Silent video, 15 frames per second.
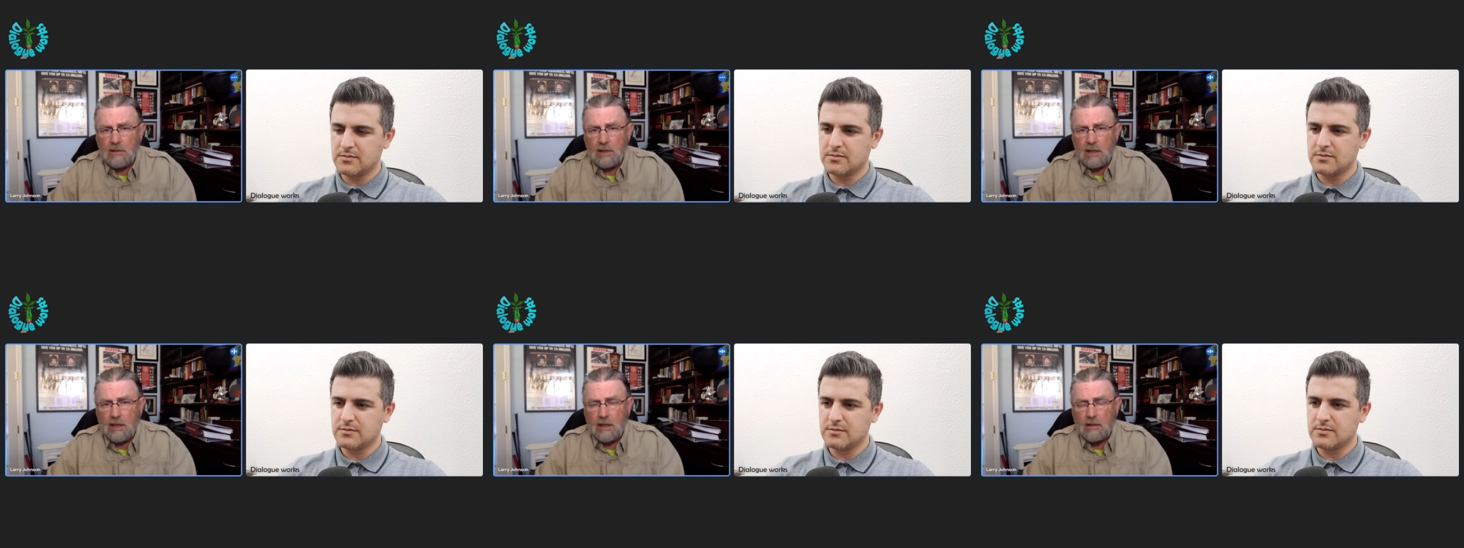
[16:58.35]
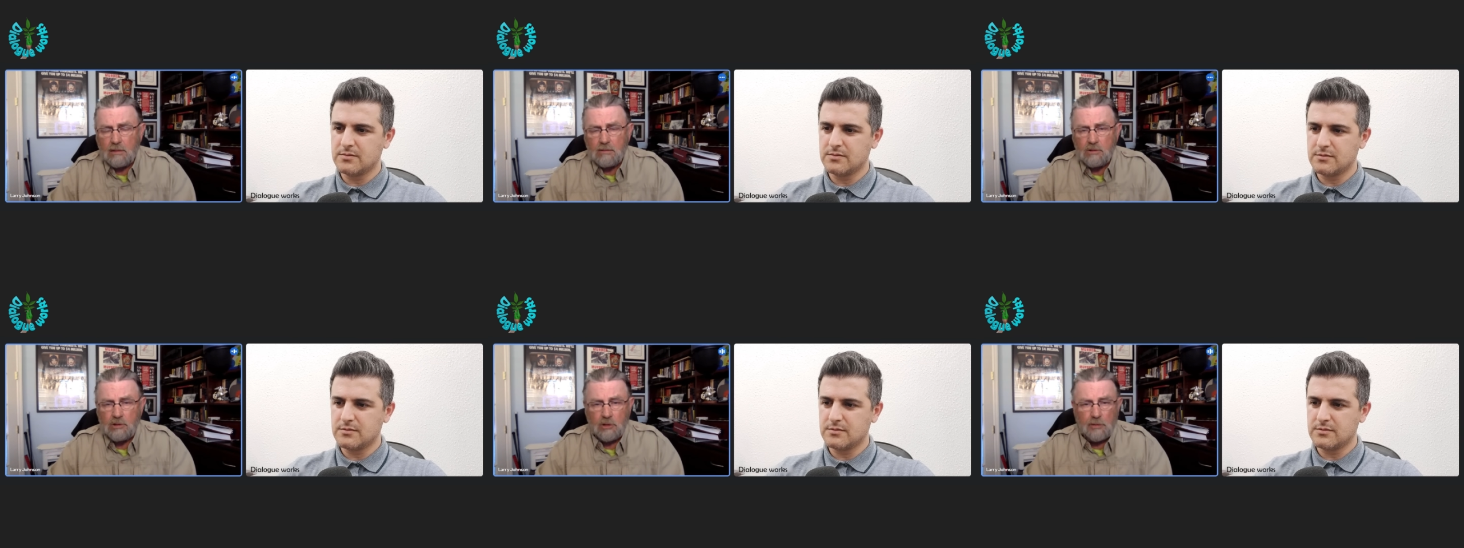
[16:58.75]
Speaker 1: Uh,
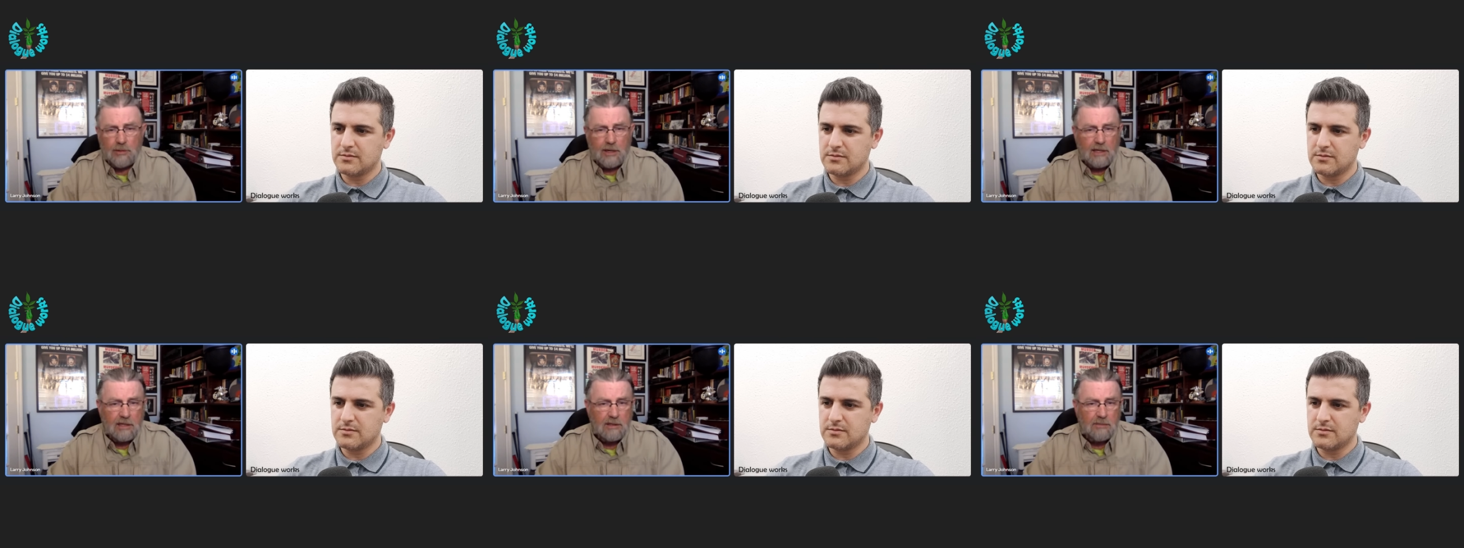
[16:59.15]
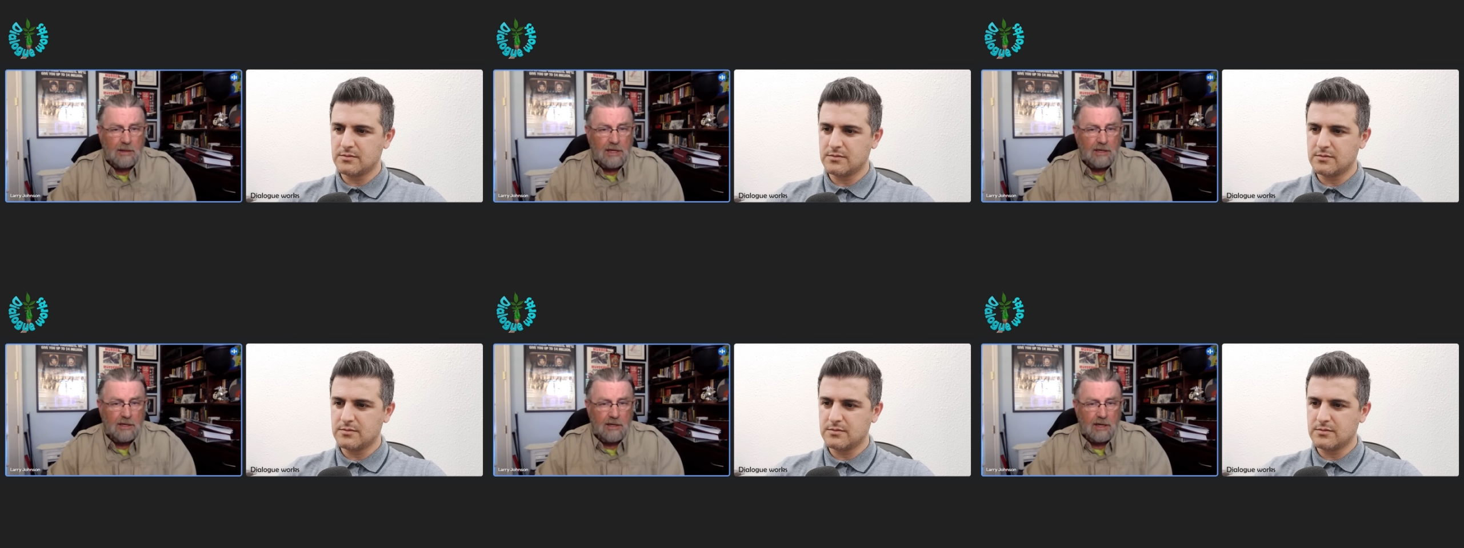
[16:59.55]
Germany is
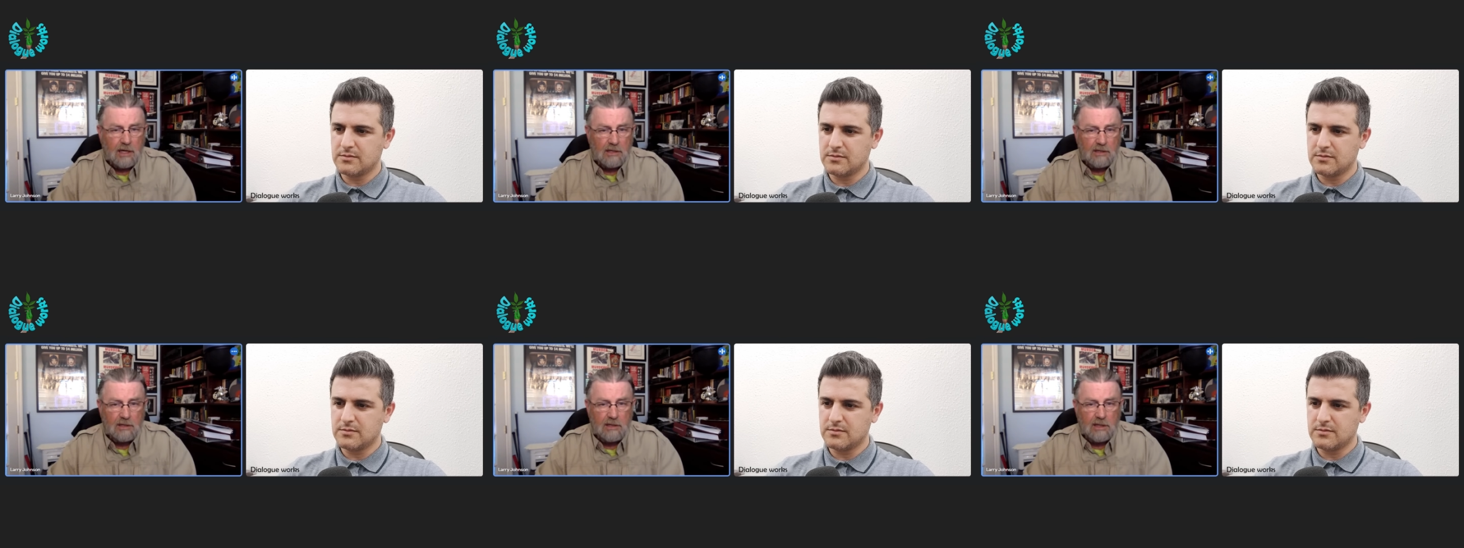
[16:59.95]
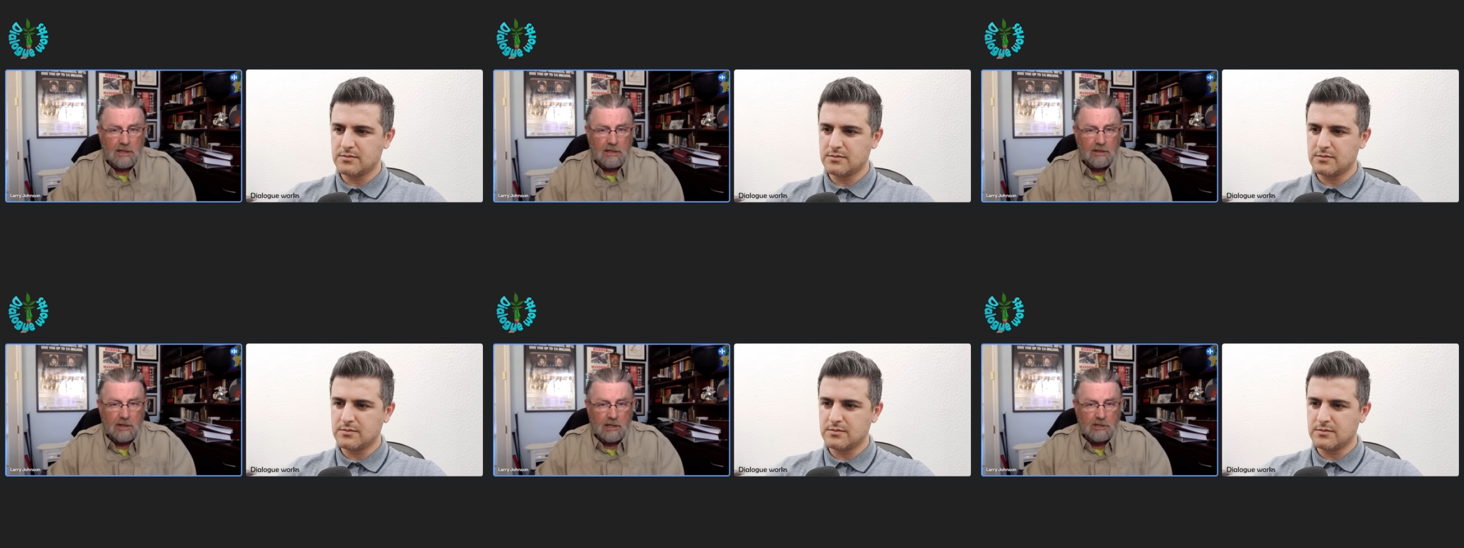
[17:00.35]
being de-
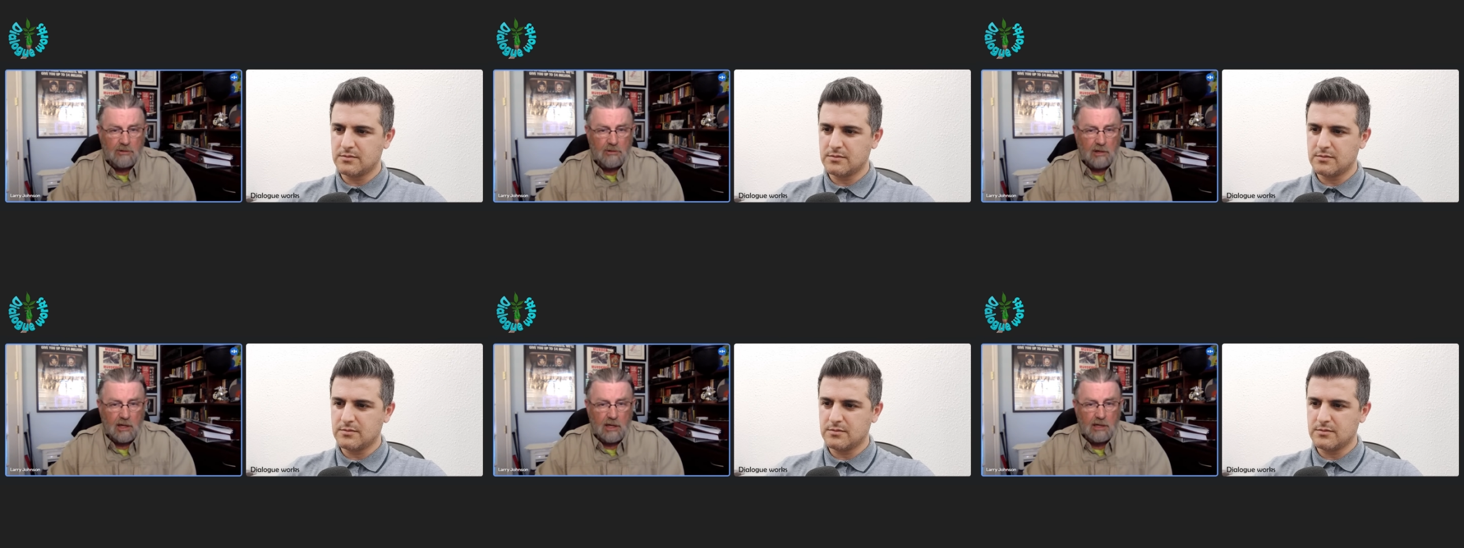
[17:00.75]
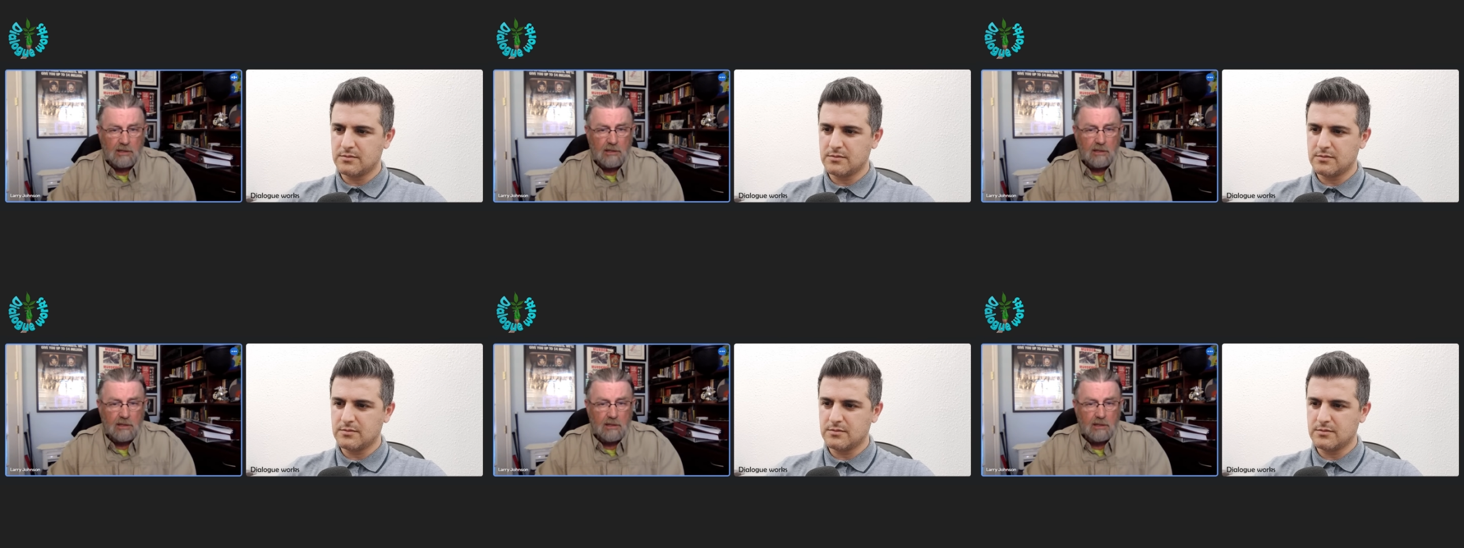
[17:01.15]
deindustrialized